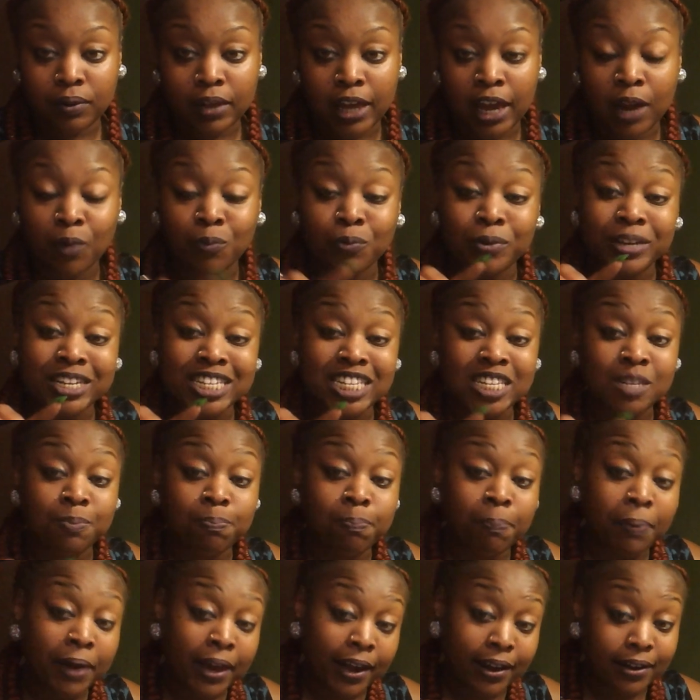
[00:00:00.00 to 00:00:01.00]
and
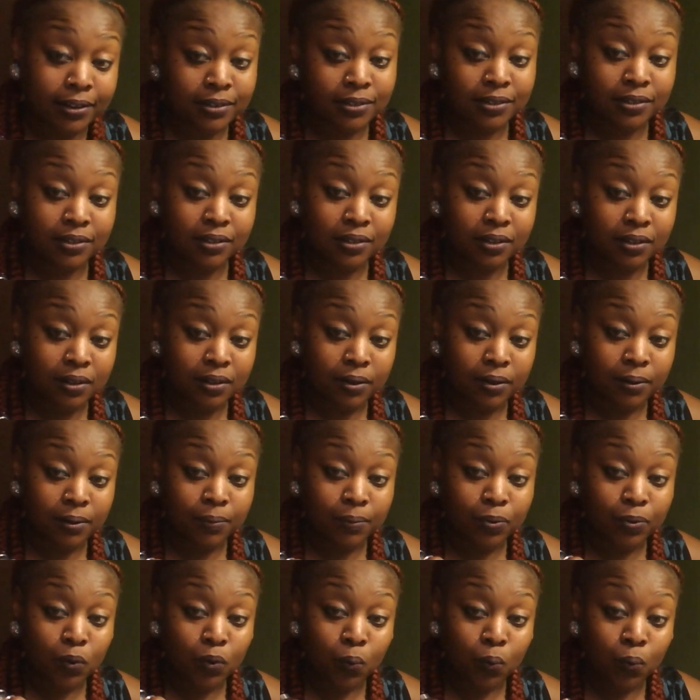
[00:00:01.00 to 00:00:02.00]
respect
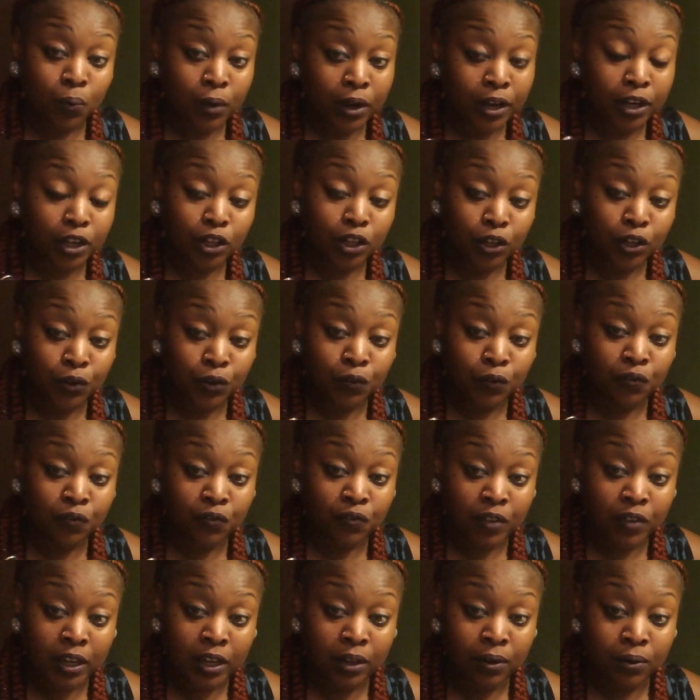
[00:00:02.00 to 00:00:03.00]
what you
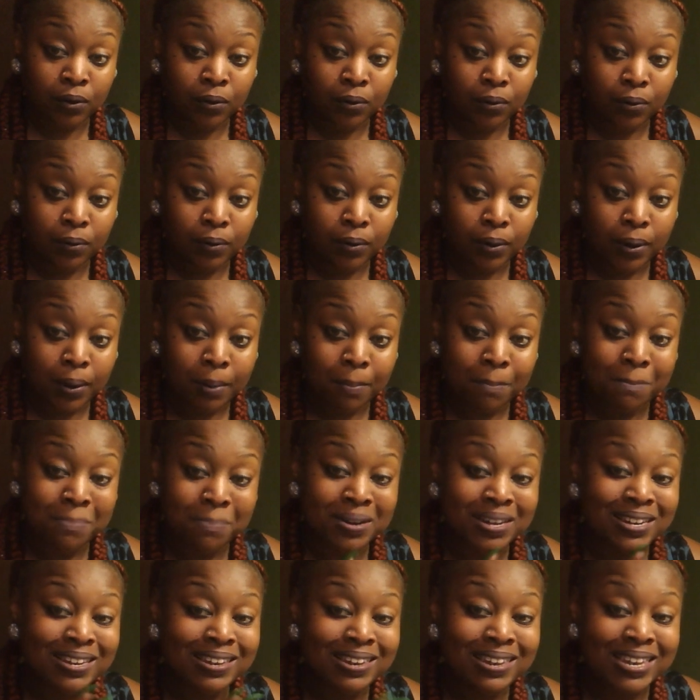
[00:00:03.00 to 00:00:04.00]
feel
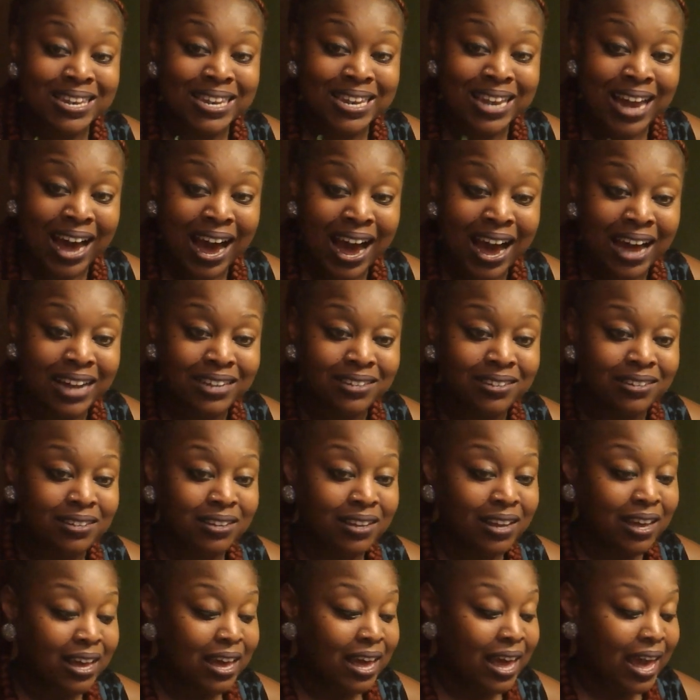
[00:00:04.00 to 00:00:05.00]
but not
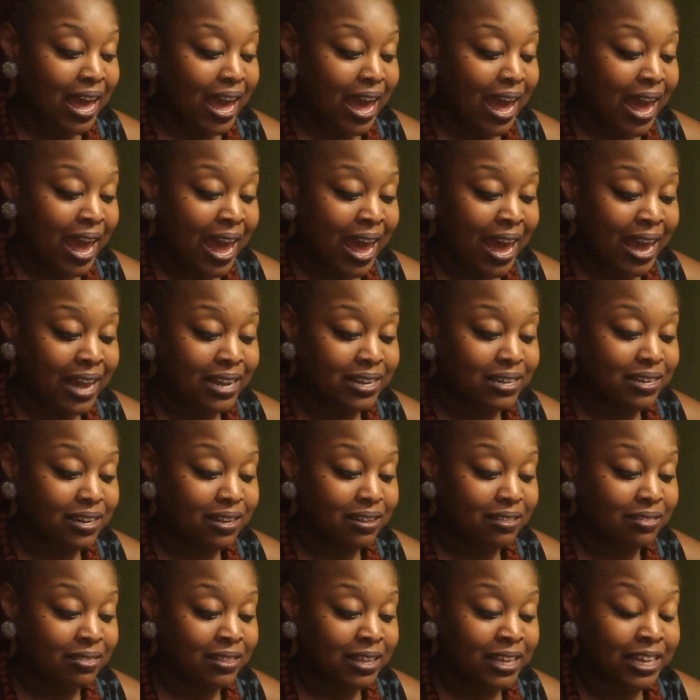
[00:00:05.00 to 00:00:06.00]
at
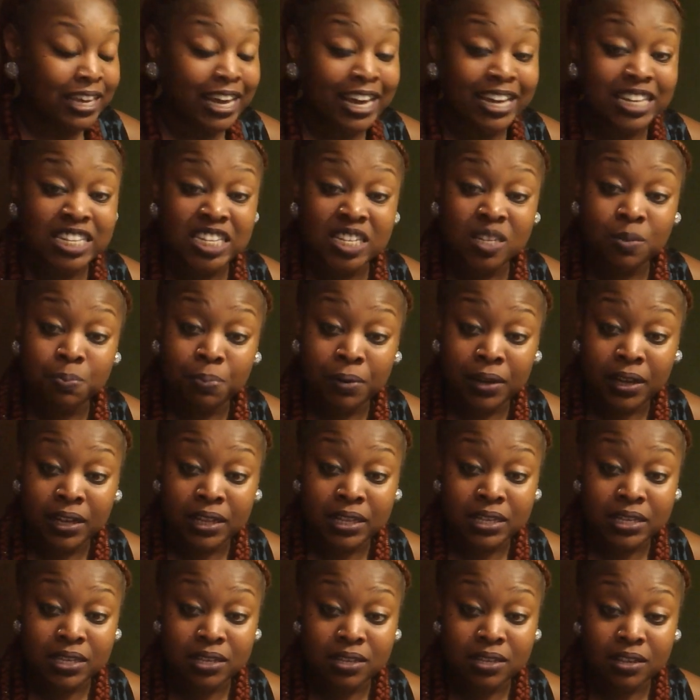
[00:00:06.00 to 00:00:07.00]
the
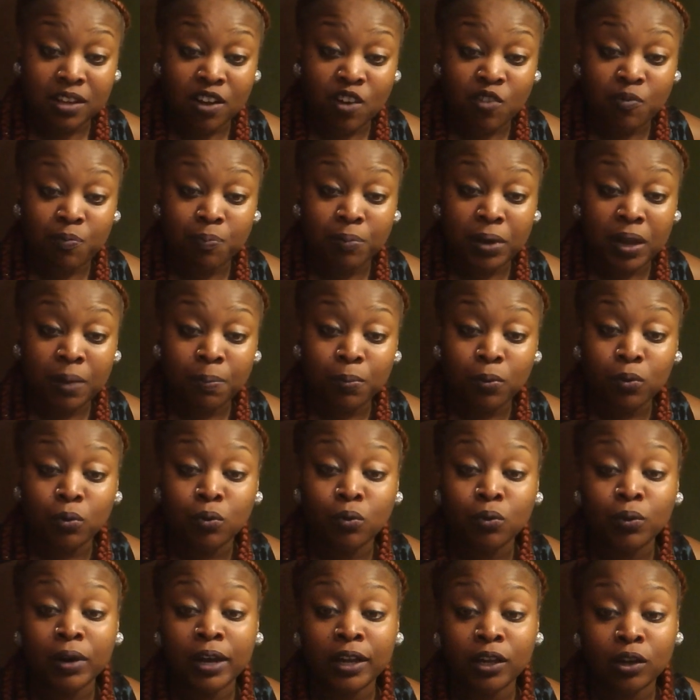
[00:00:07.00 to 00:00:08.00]
expense of people
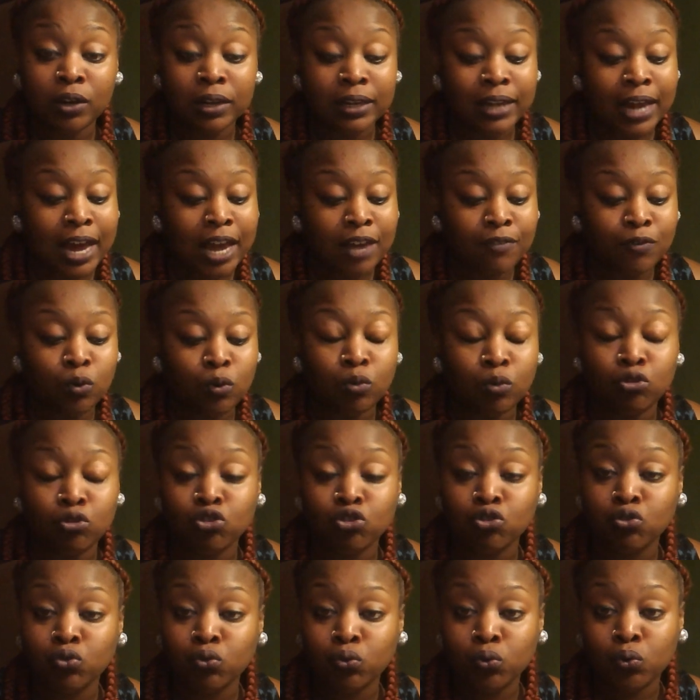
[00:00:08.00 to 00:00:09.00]
who in your life who
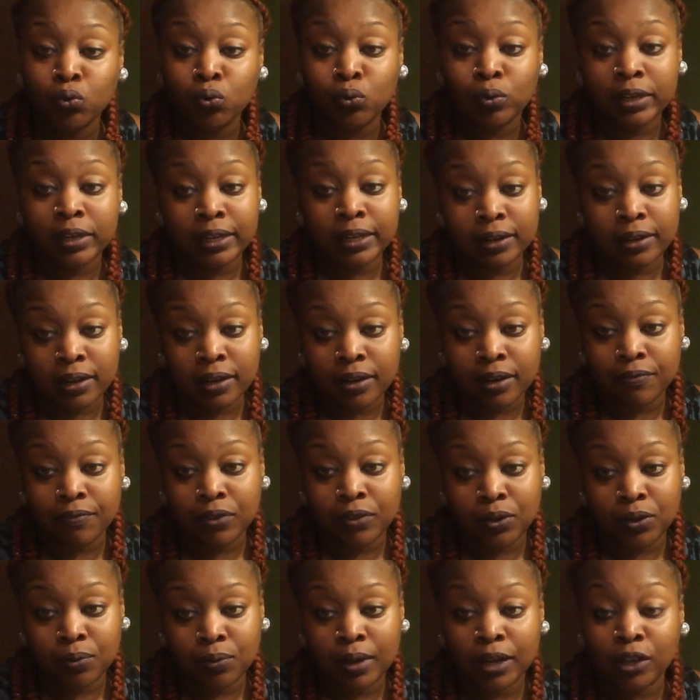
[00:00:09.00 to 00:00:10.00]
truly love
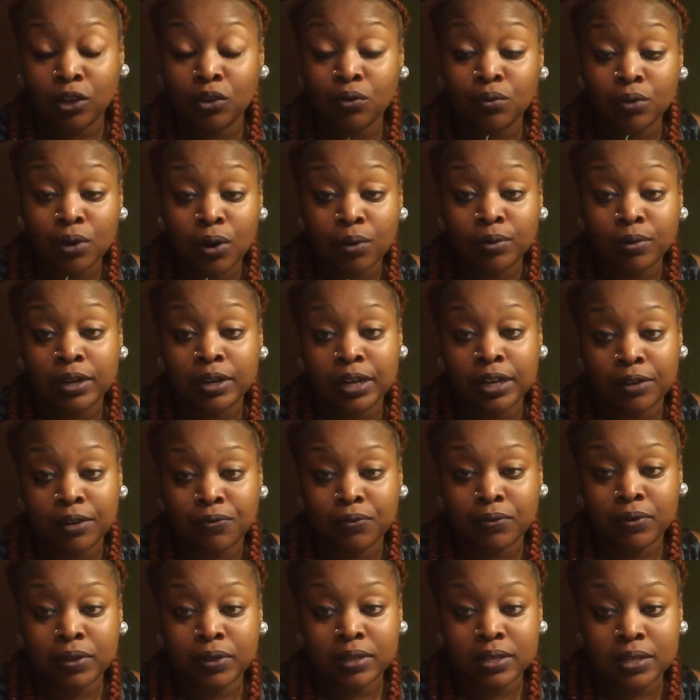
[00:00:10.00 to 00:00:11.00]
you and you know the
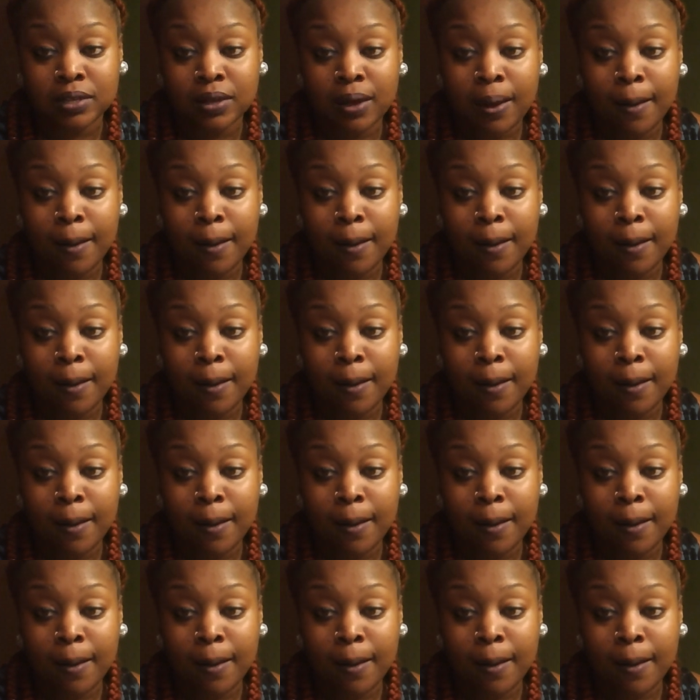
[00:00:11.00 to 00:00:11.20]
difference.